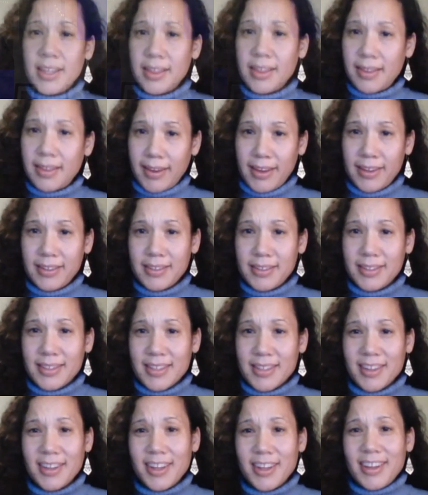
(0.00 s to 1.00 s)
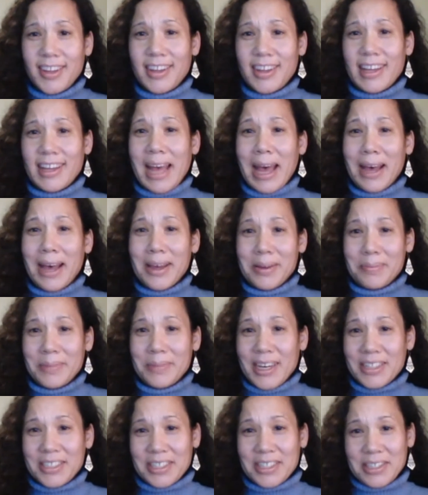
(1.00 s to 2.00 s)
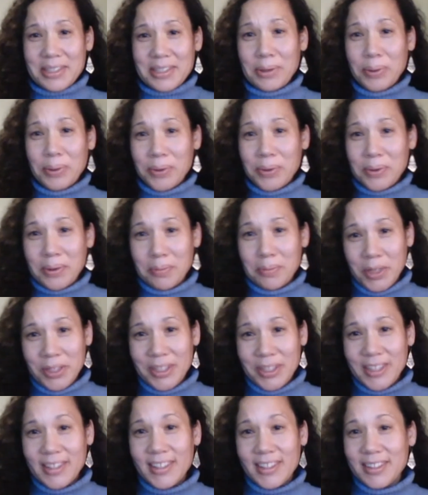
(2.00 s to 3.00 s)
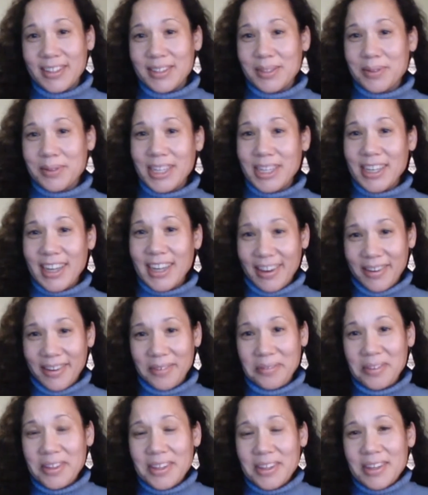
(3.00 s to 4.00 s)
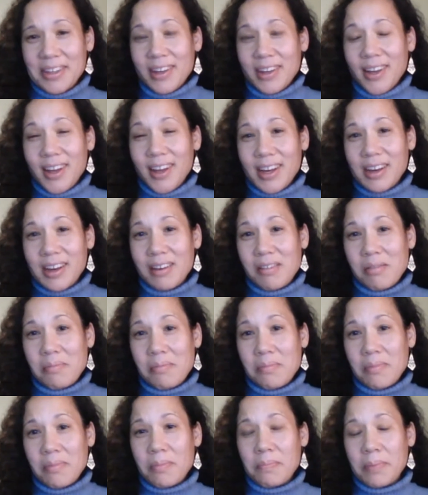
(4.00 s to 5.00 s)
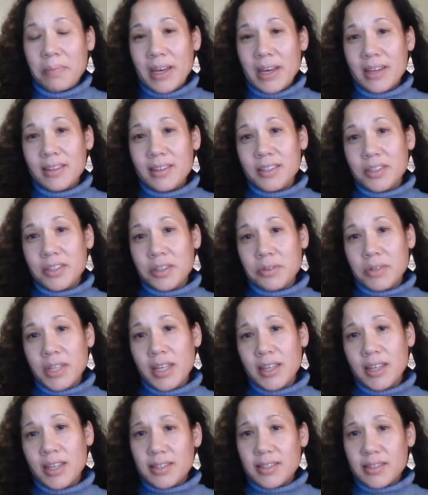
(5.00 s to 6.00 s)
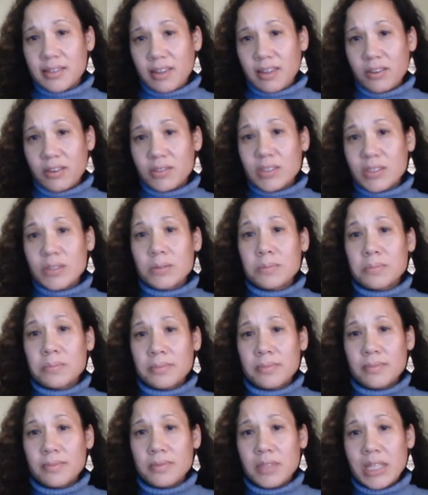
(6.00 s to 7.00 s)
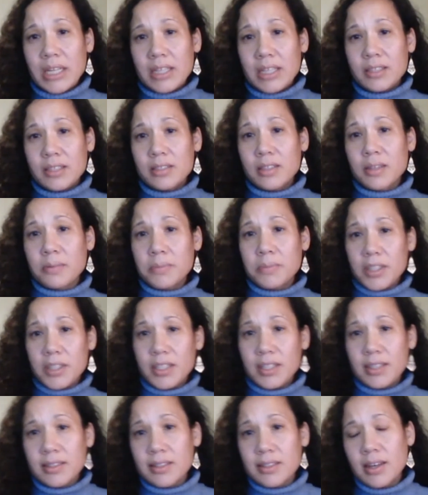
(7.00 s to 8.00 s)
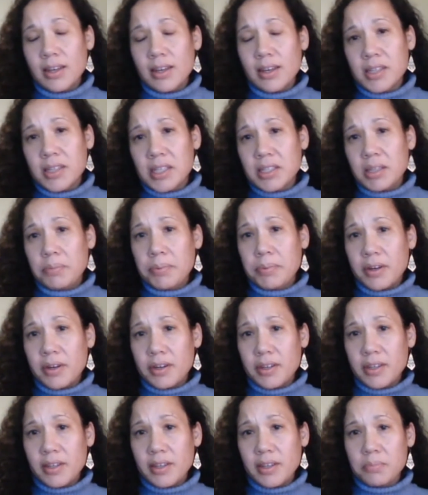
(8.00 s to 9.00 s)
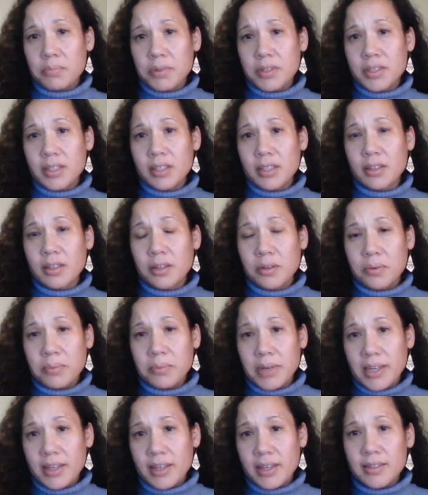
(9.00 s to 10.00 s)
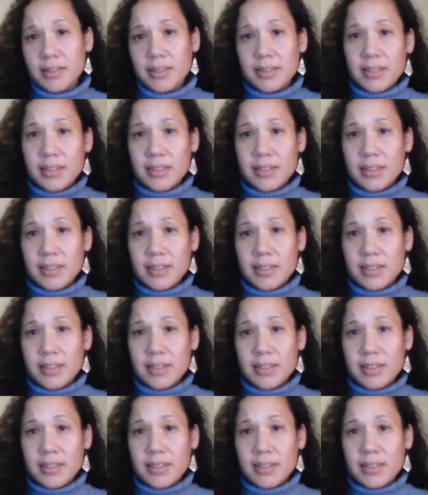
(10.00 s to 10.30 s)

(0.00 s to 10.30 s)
things, not just local communities right now. But, it hits home in communities like Langley Park in particular ways.